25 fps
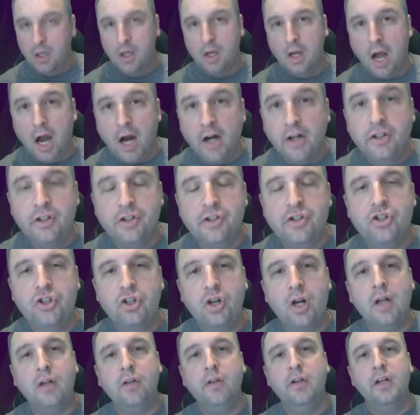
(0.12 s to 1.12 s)
Are you
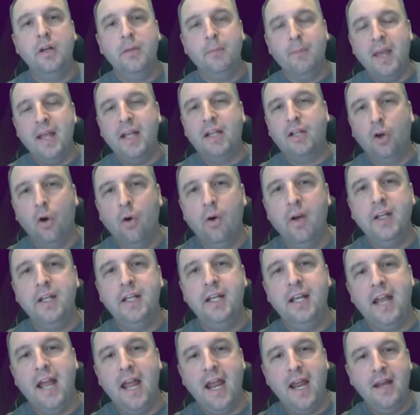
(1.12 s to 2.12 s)
struggling to make coin
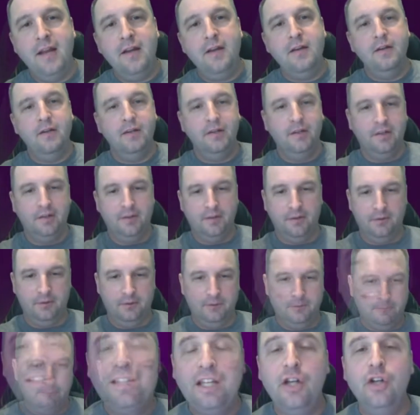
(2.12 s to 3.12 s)
today? Well,
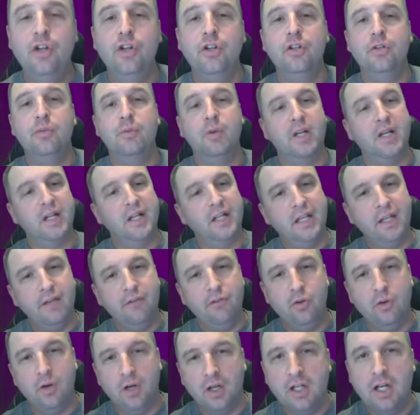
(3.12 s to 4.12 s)
stay tuned. We're going to give
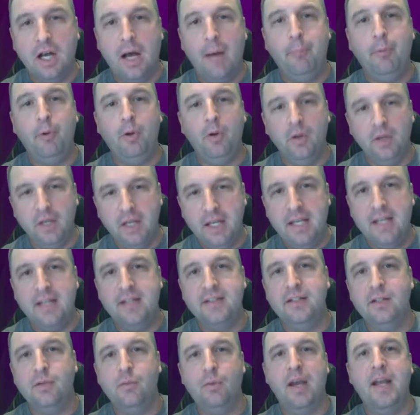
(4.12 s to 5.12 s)
you a couple
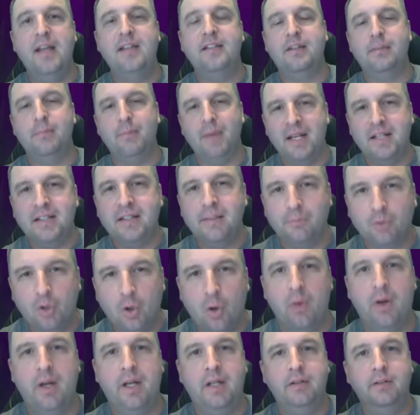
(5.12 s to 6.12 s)
easy ways to make some
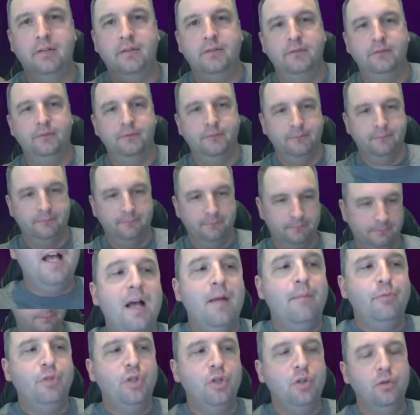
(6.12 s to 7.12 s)
coin. What's
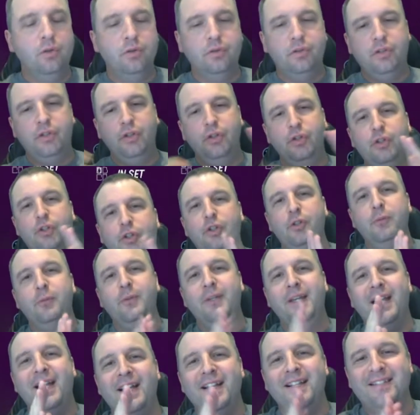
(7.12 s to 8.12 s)
up, YouTube?
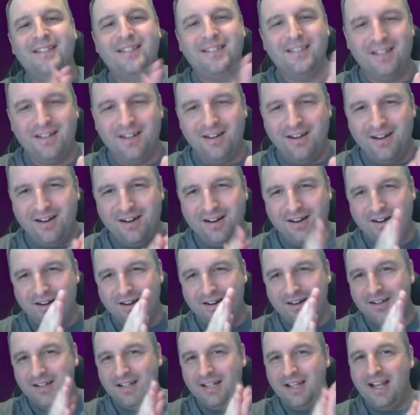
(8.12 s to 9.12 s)
Yes,
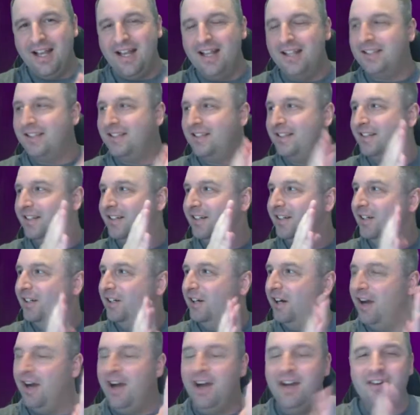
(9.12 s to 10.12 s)
sir. Yes, sir.
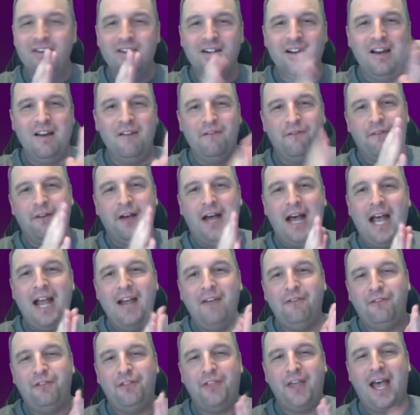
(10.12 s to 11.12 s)

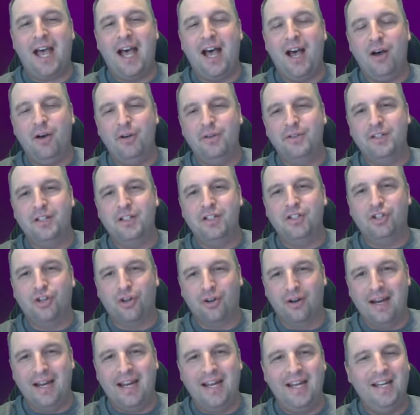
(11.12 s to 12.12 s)
105,000
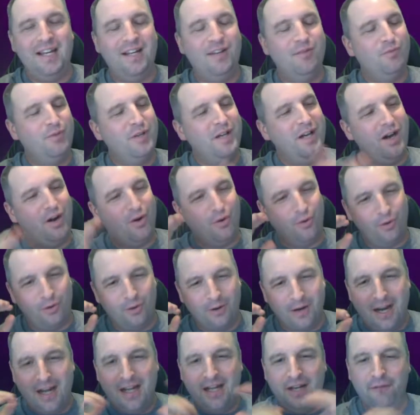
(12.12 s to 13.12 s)
training. We are
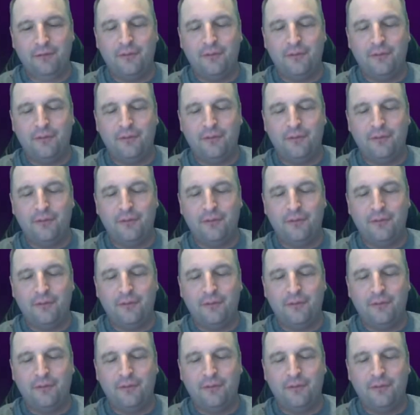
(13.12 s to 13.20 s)
ready for